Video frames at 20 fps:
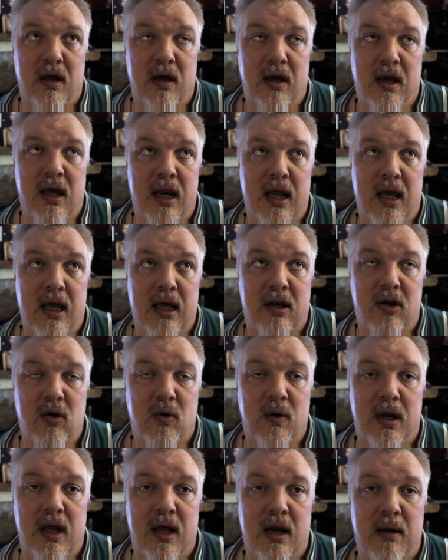getting it to
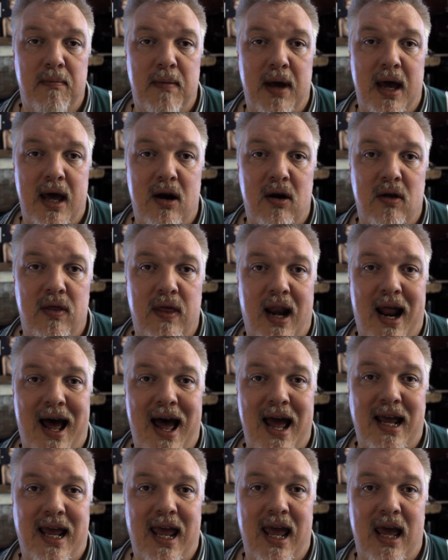it in a manner that
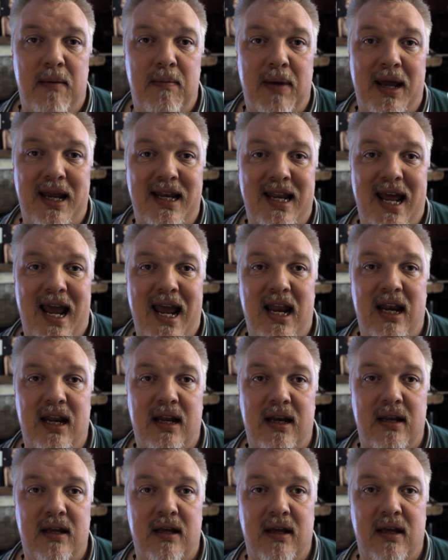I can maintain
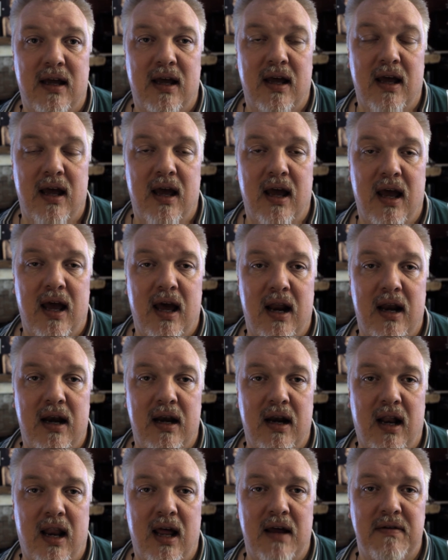it and in
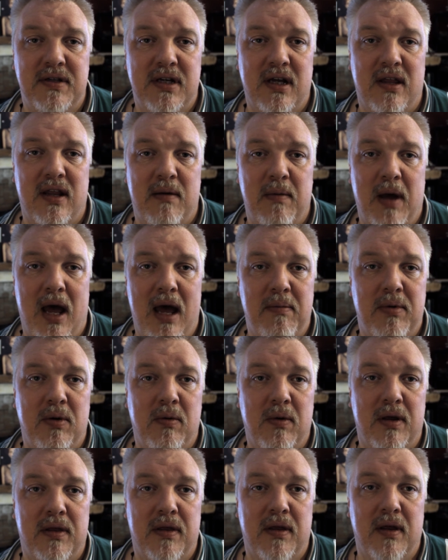a lifestyle that I'm happy
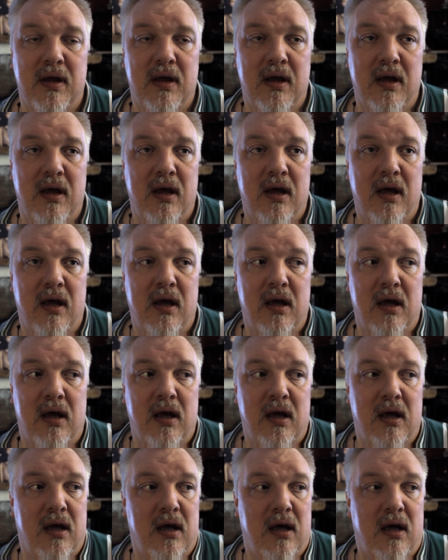with.
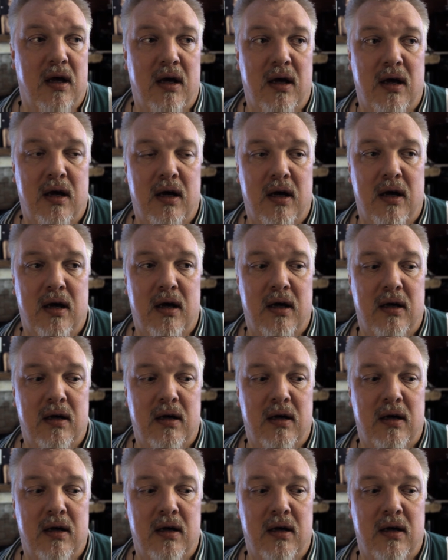Uh,